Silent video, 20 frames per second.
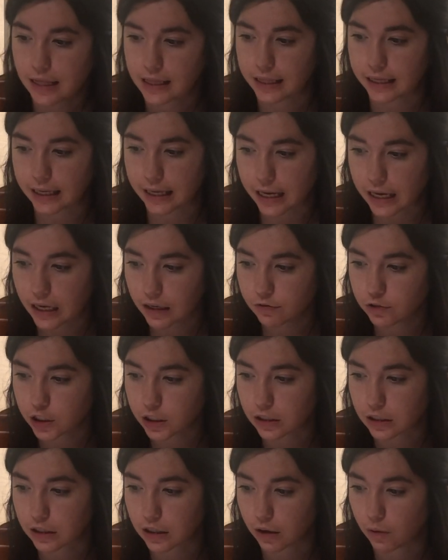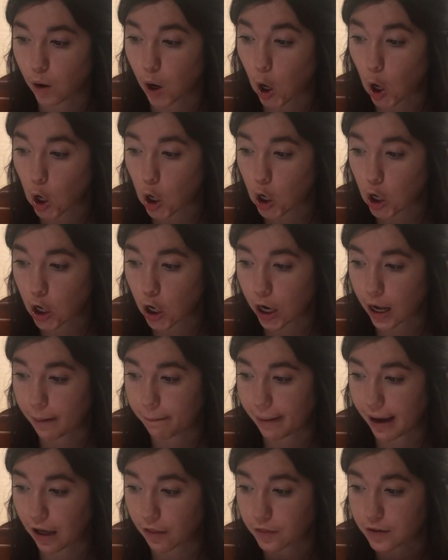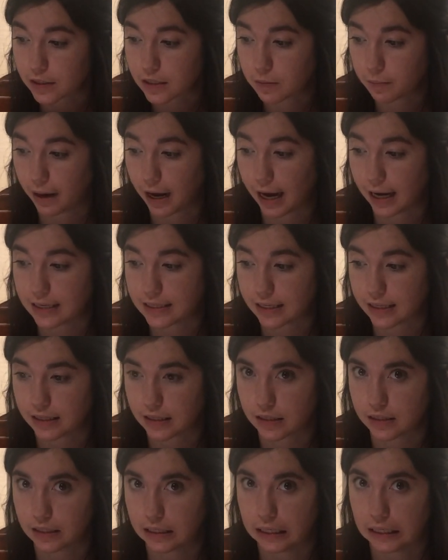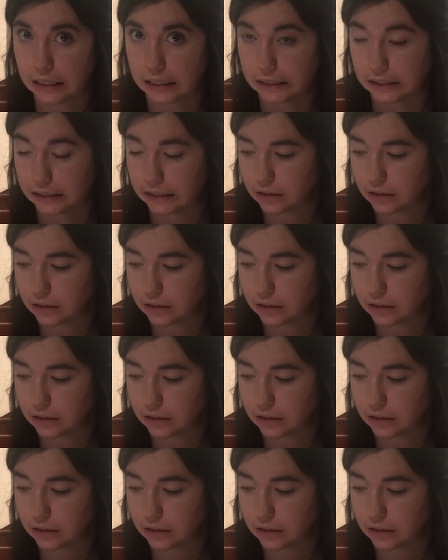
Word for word: The king of Jericho heard about the spies in the city.